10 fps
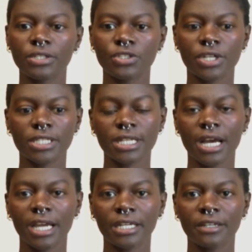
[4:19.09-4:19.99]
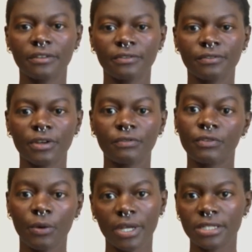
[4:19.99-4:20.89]
just kind of
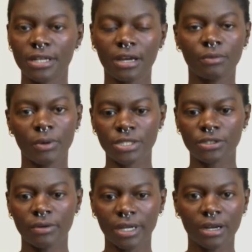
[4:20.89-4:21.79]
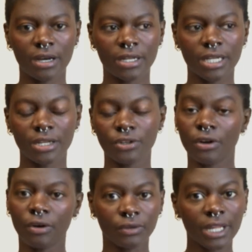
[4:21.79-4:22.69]
focus on what's going on in
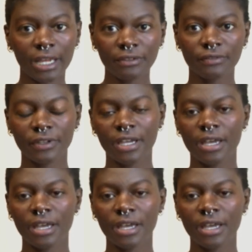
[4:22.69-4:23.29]
your own life,